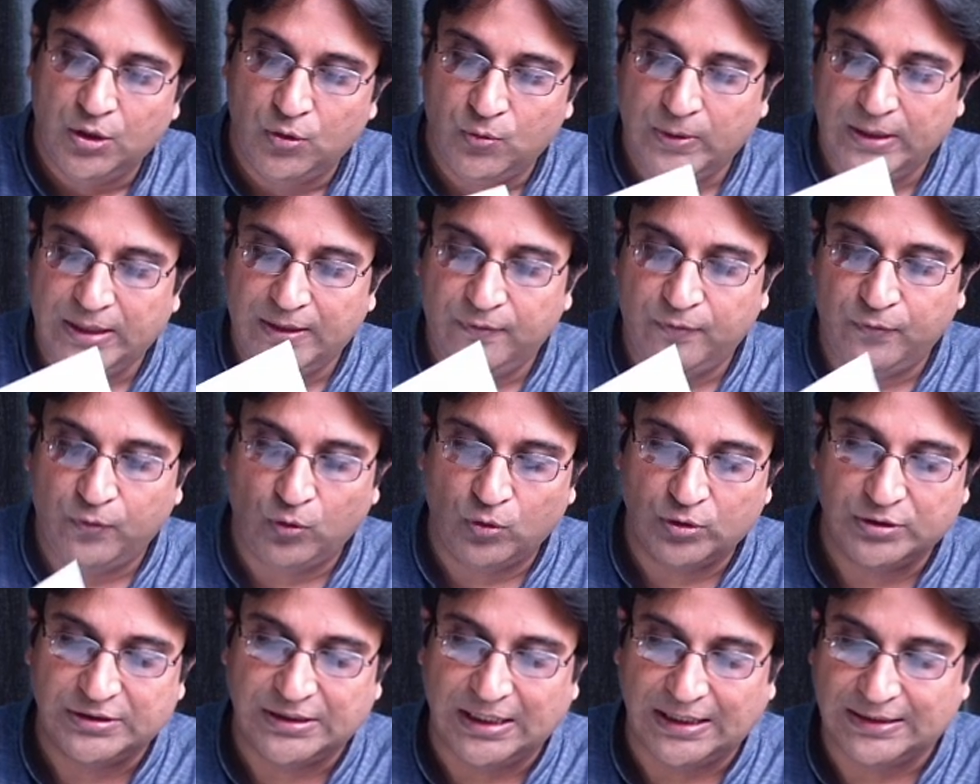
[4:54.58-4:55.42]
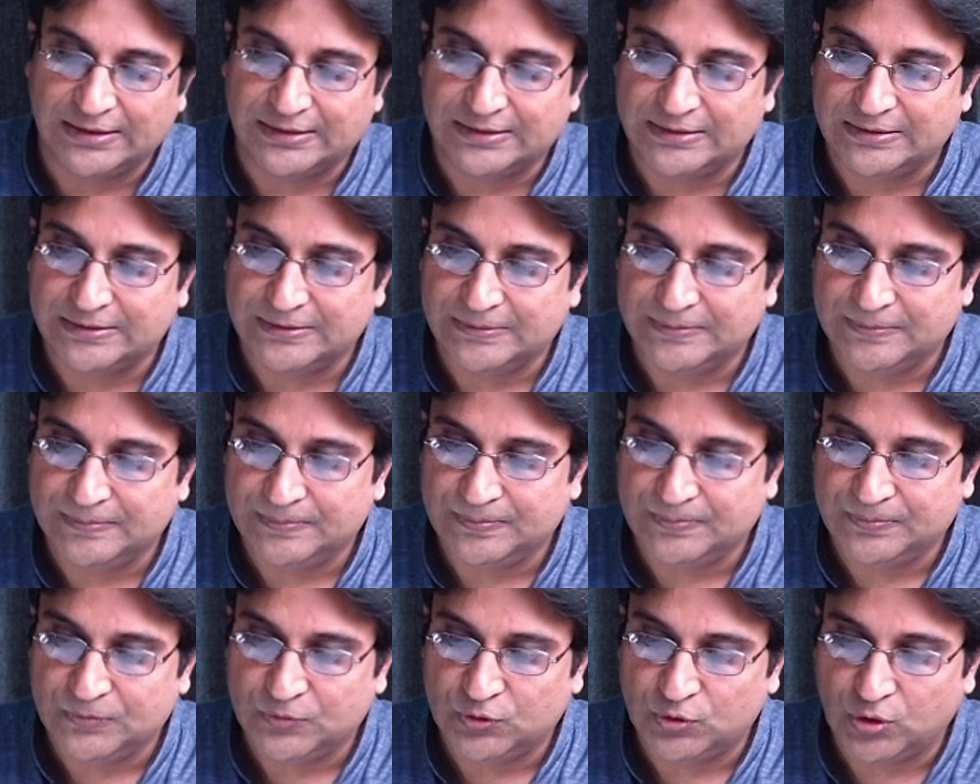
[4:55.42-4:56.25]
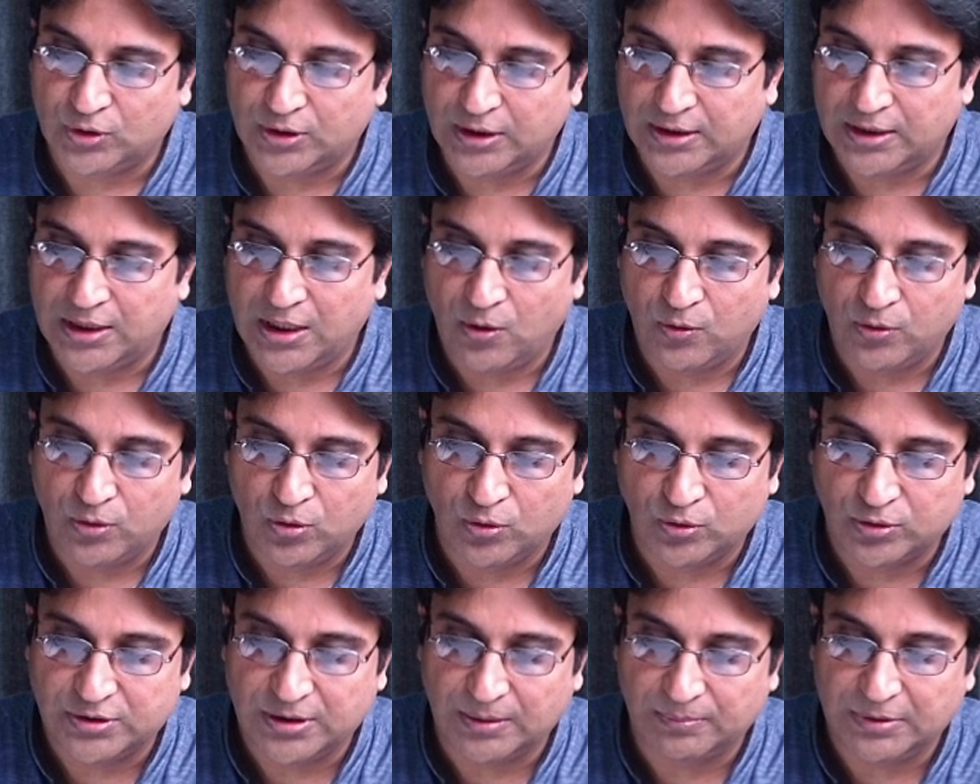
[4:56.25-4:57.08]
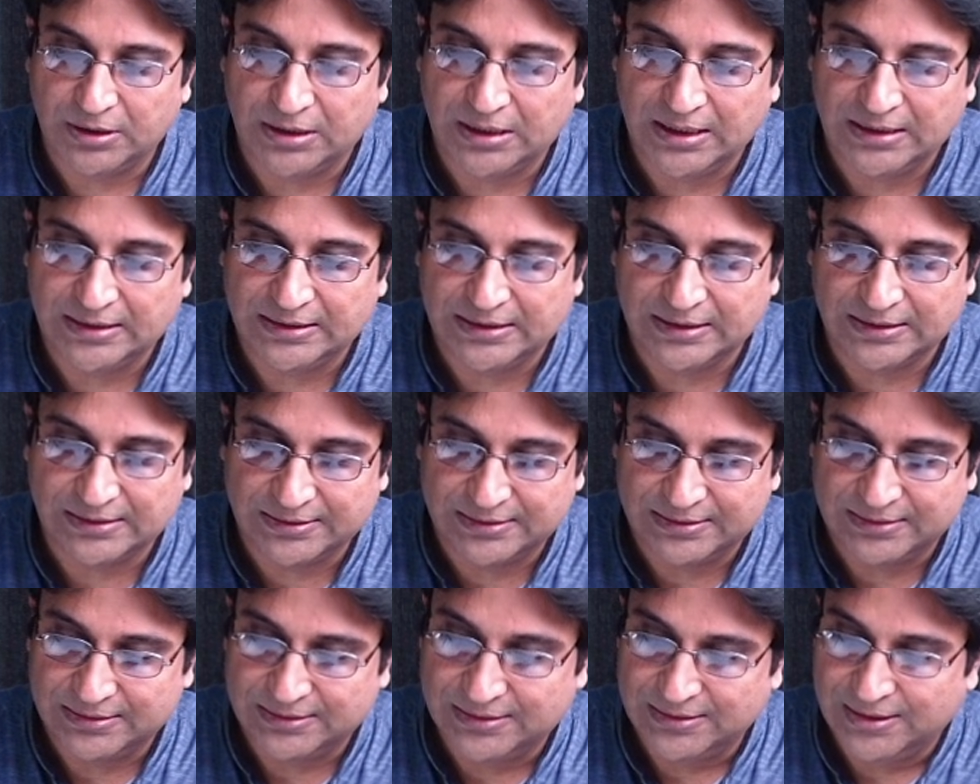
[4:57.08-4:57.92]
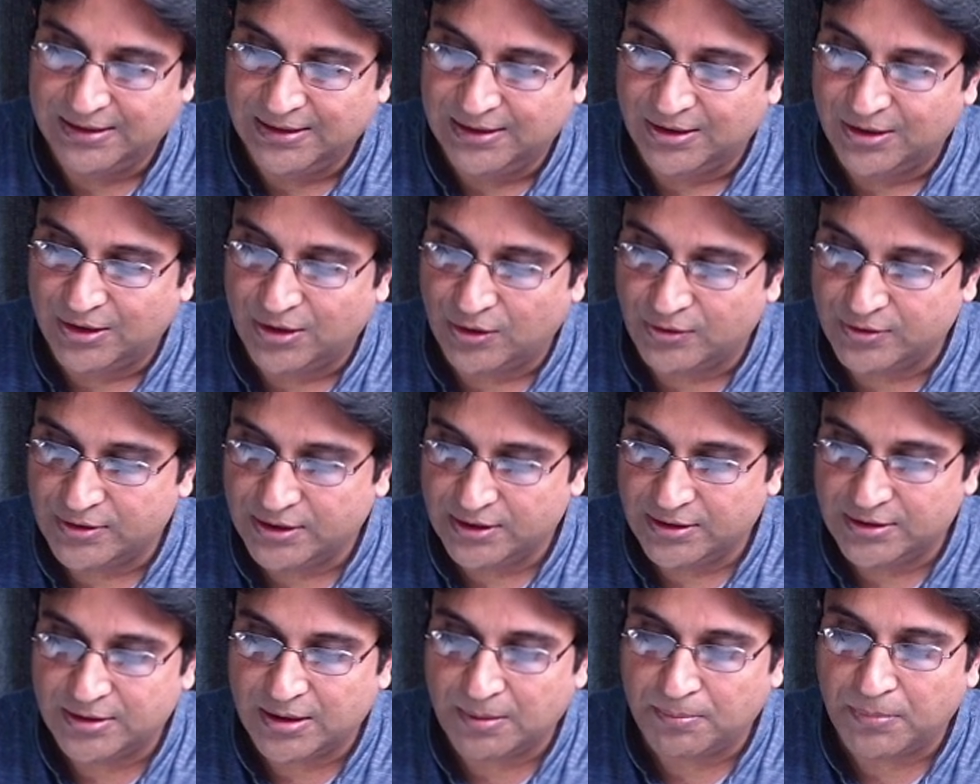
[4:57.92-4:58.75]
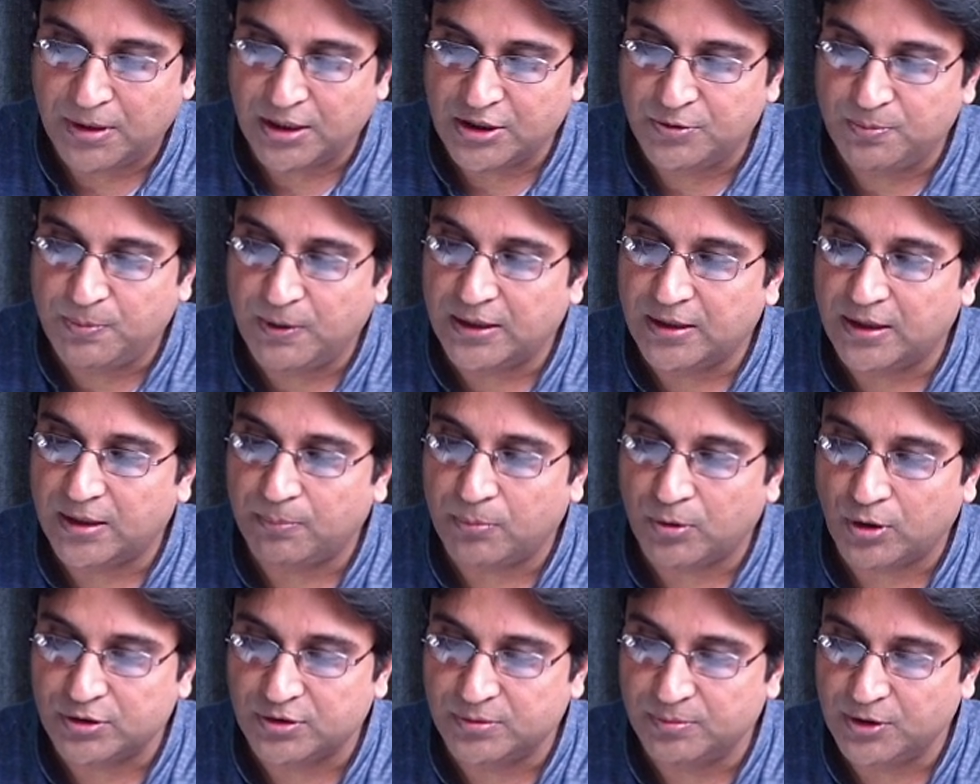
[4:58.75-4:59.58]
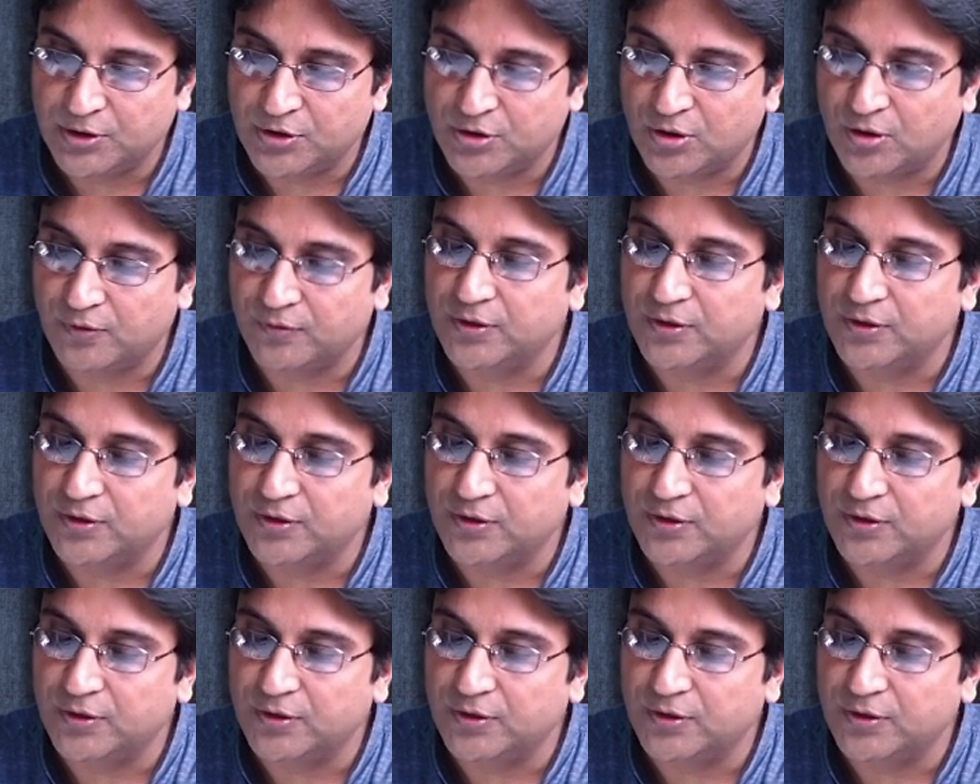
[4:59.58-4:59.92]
24 sides, so that now it looks something like this. Now see, it's a much better approximation